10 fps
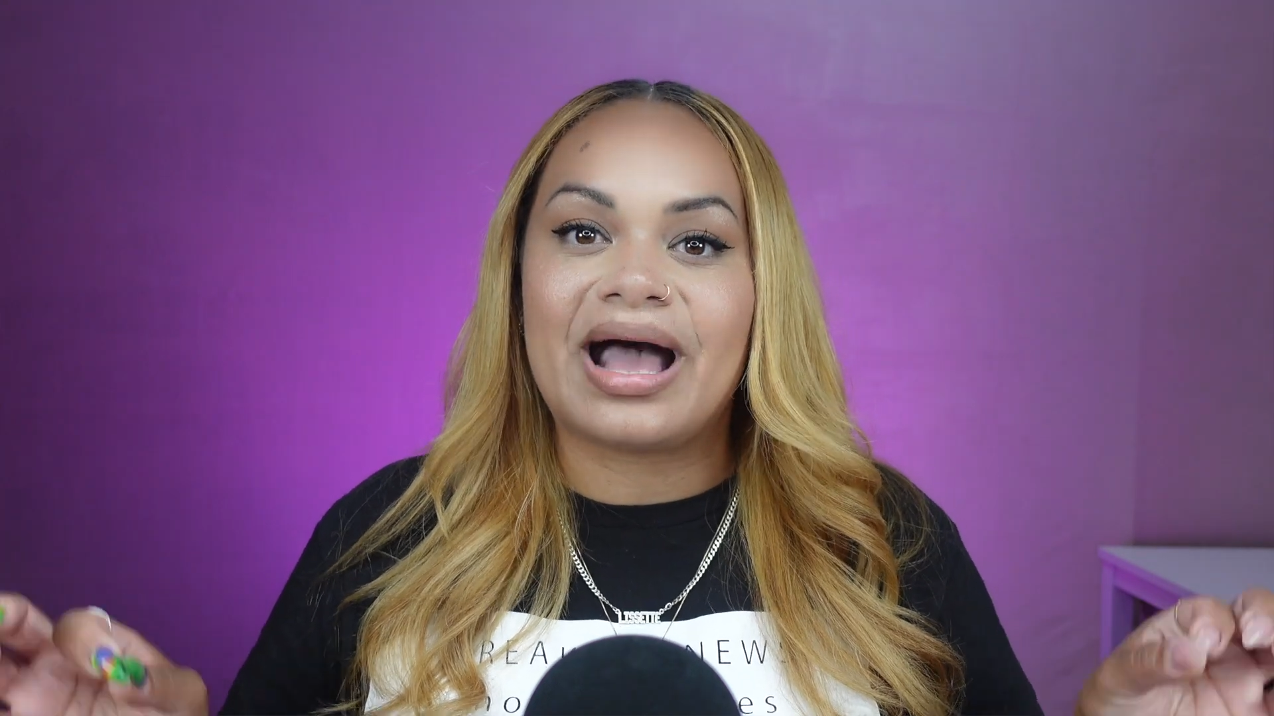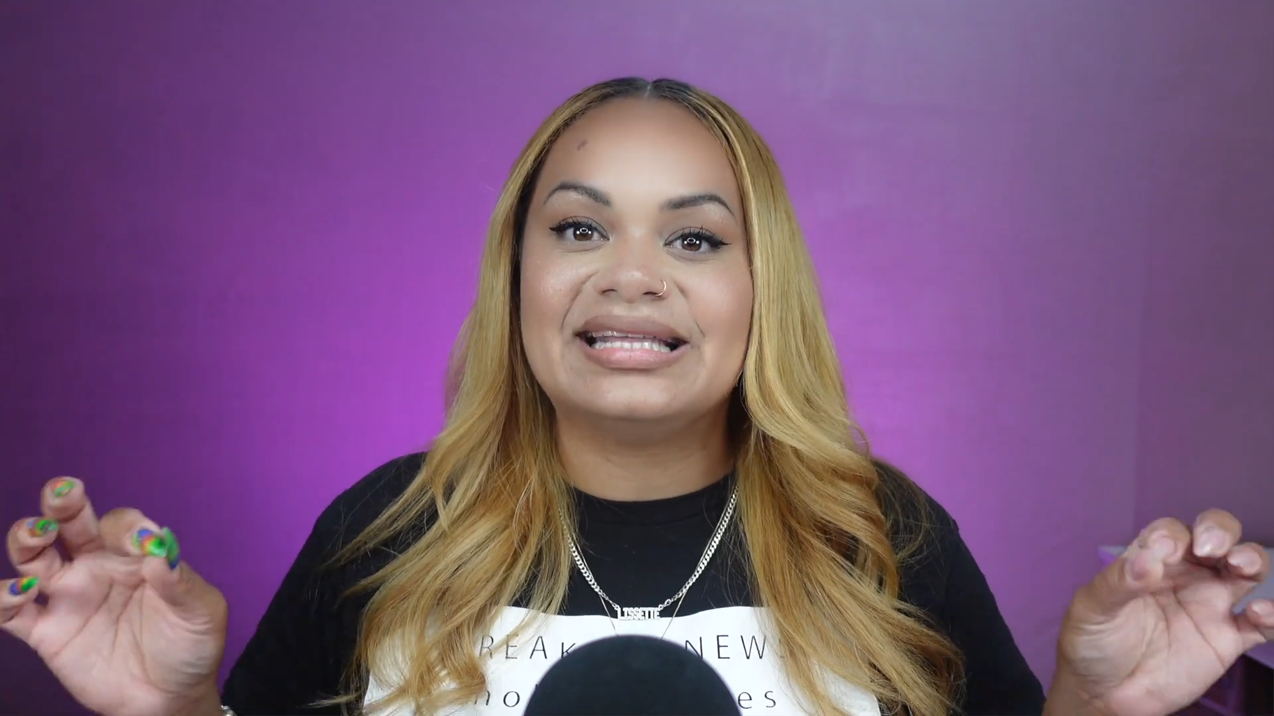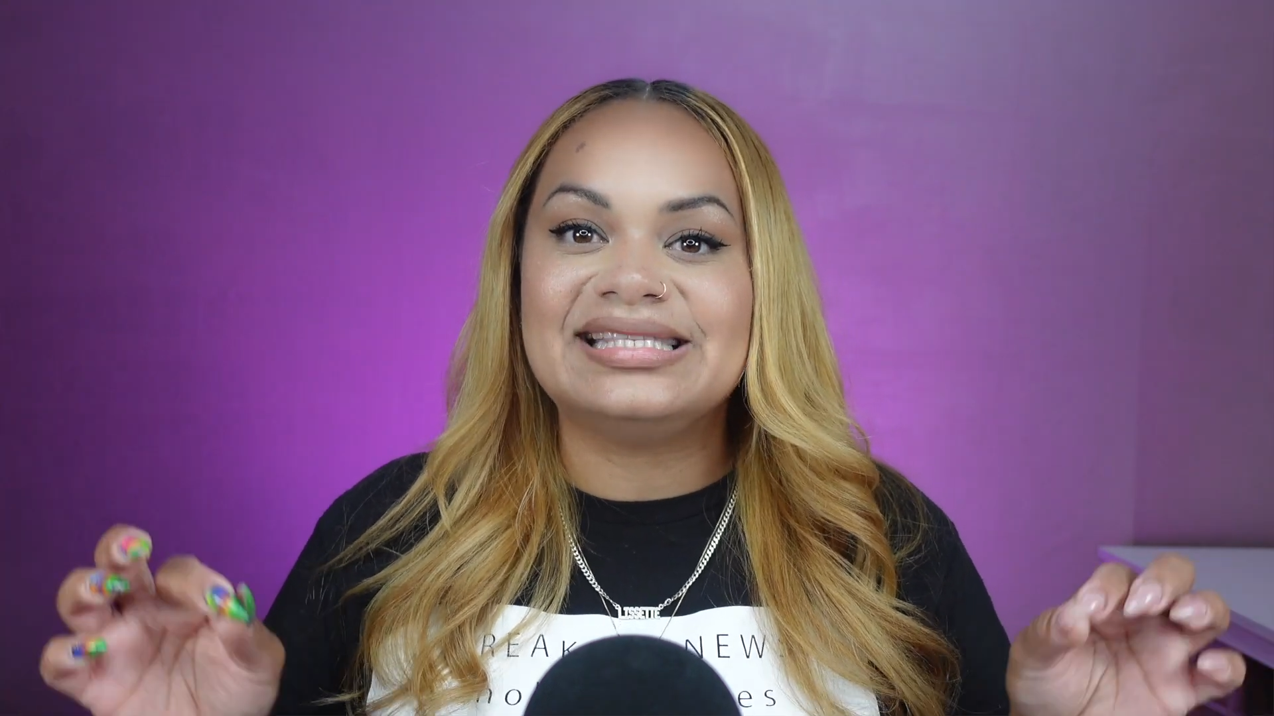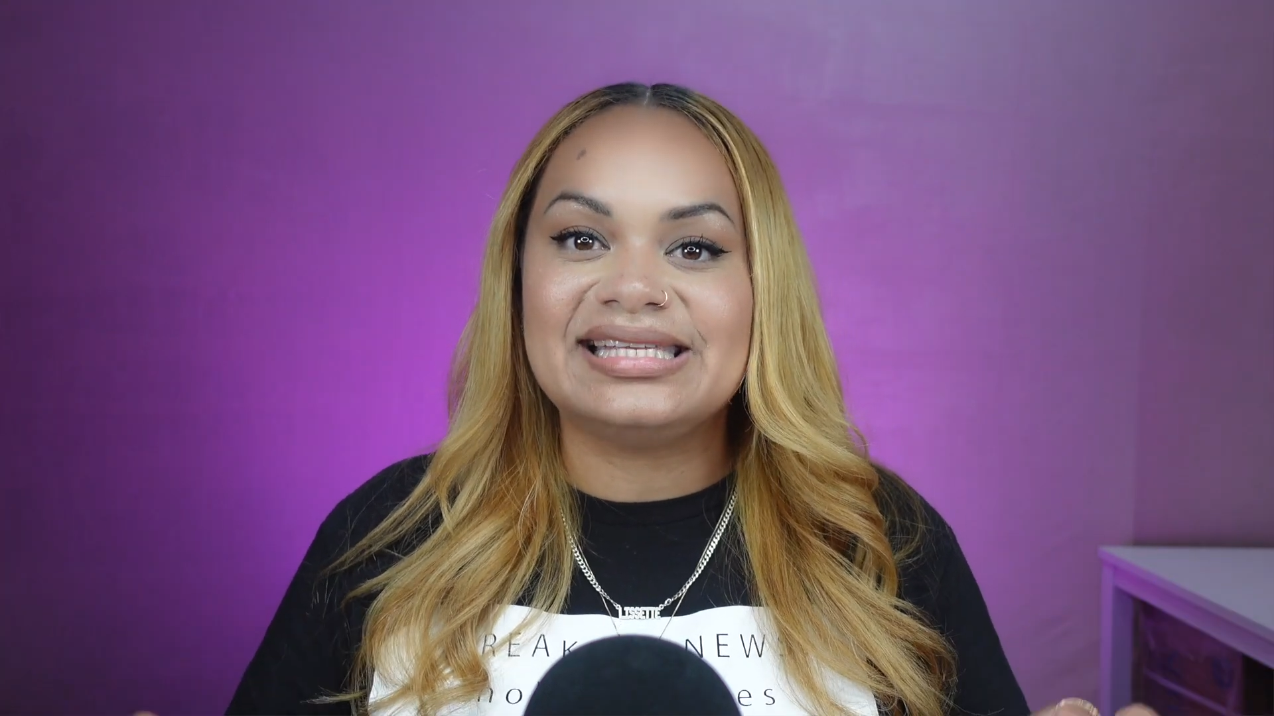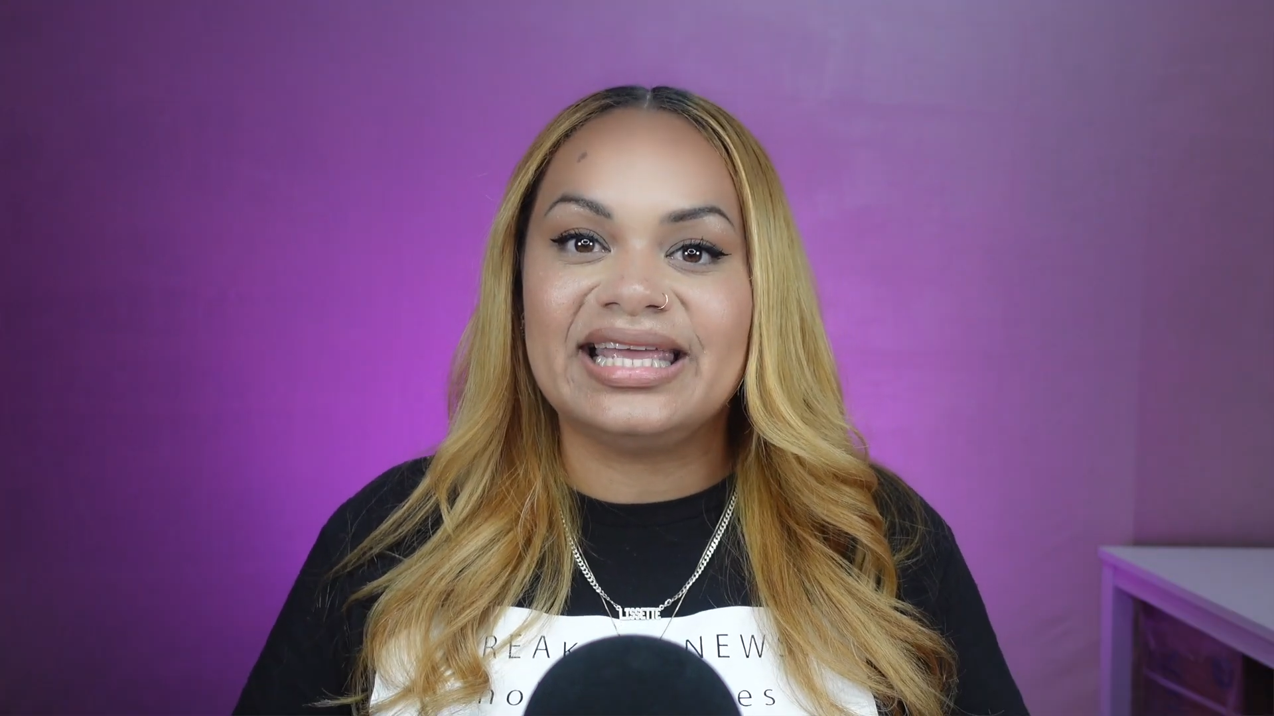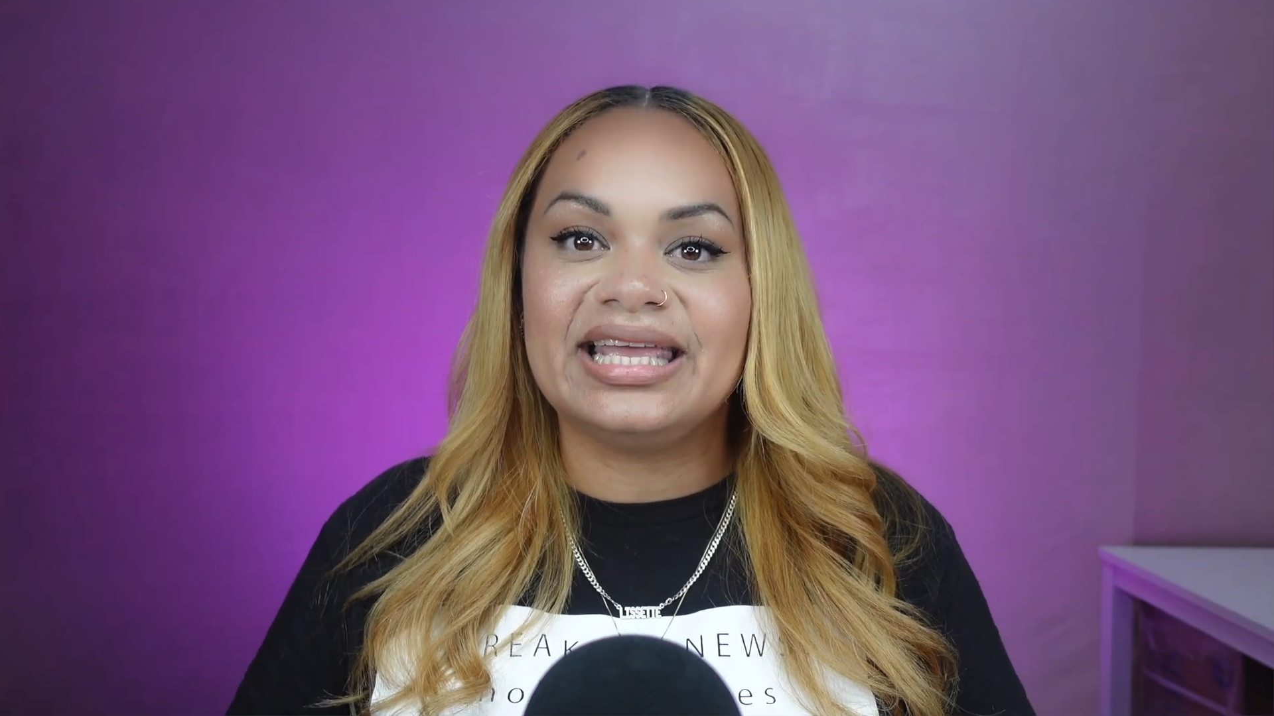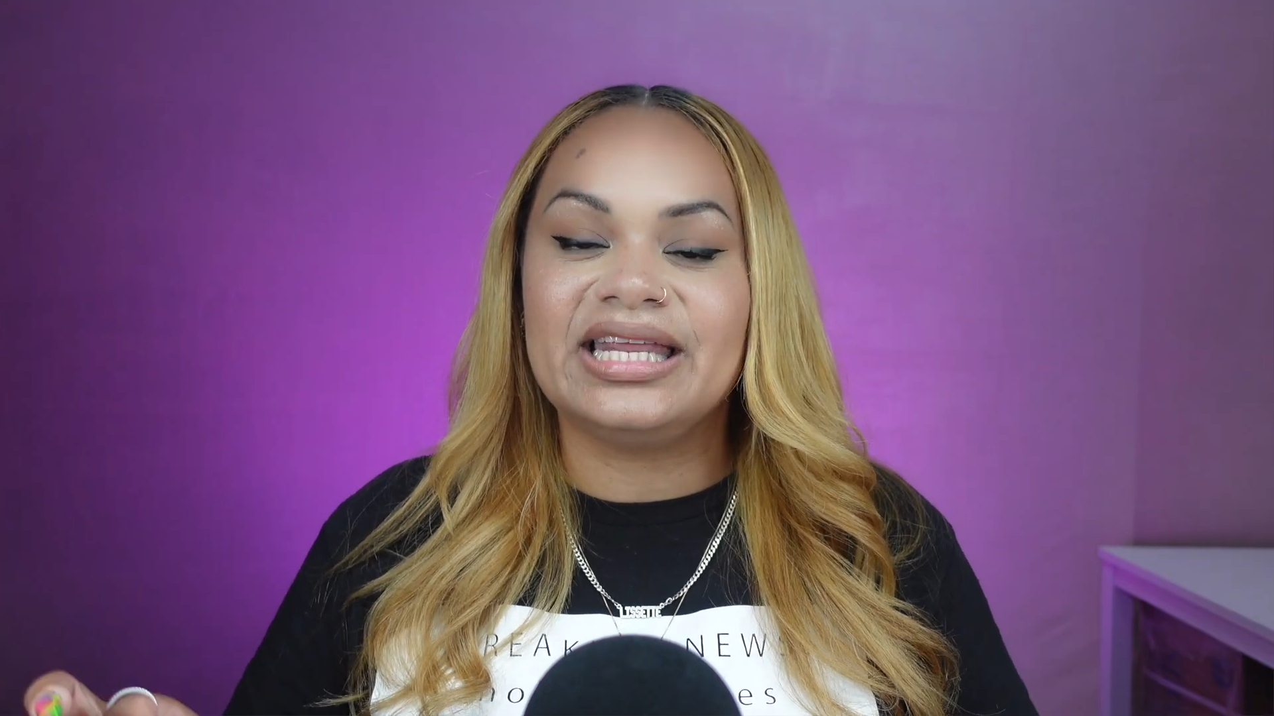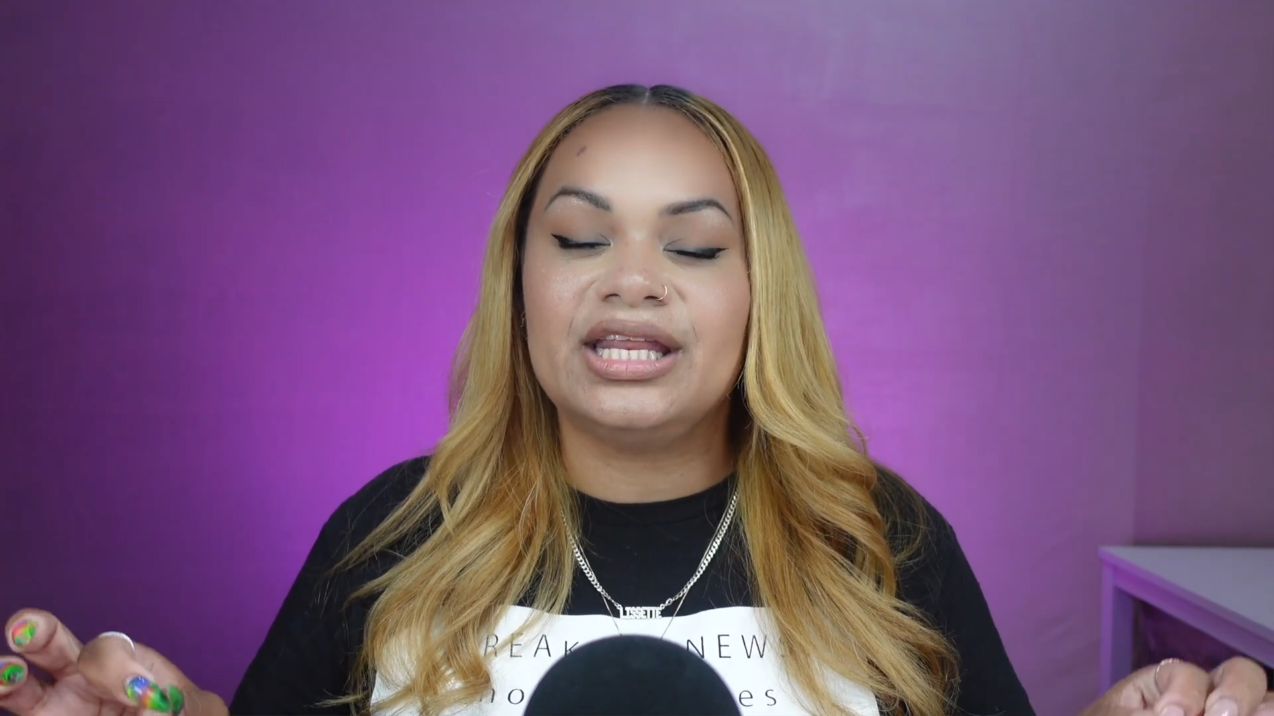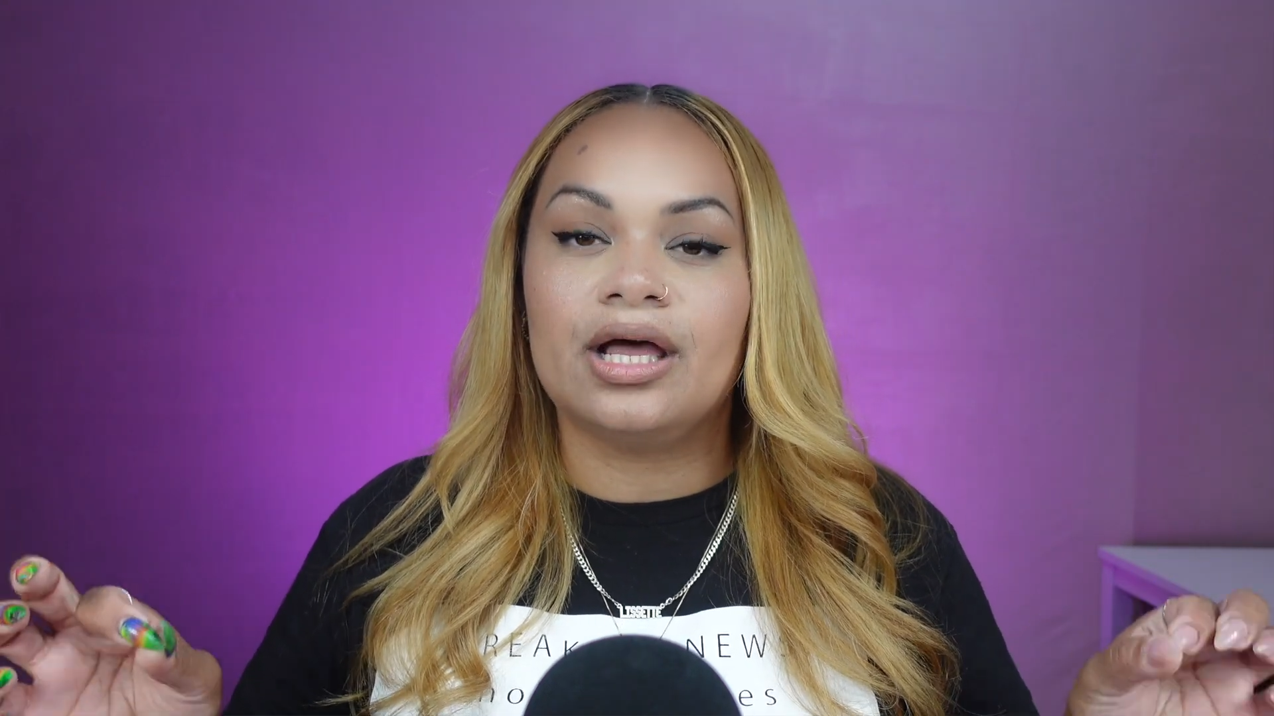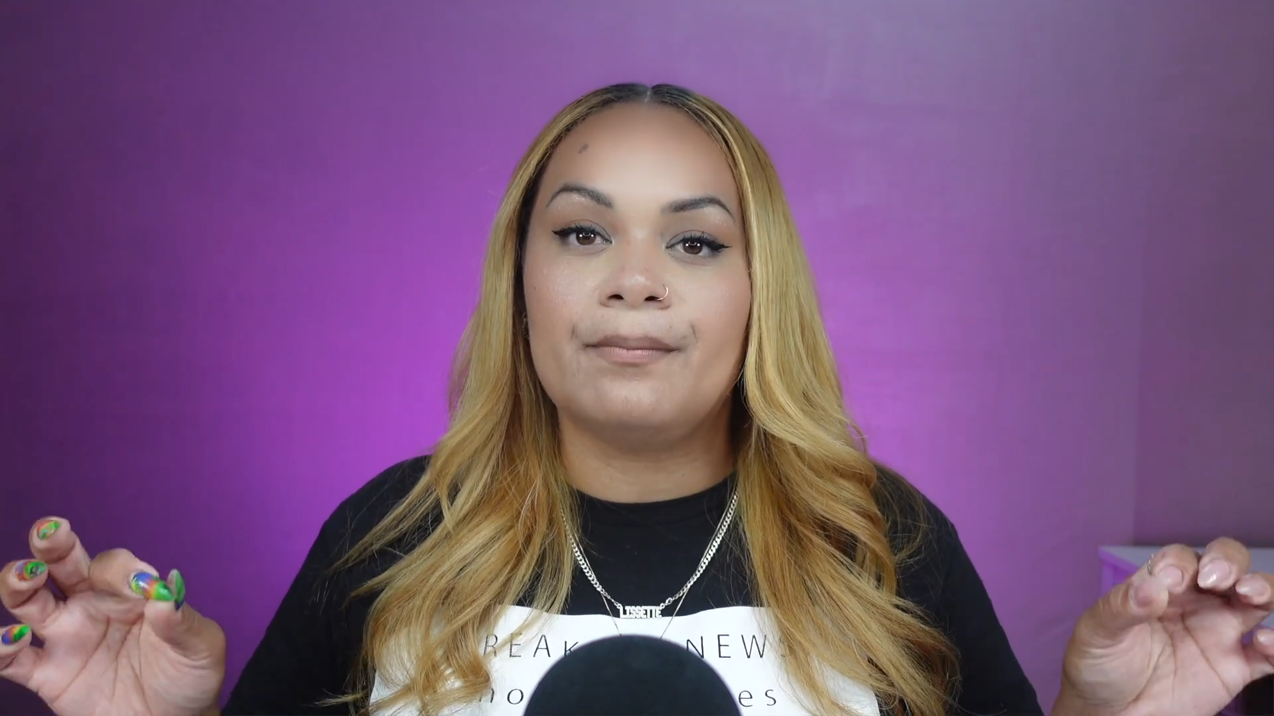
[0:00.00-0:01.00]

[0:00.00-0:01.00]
I did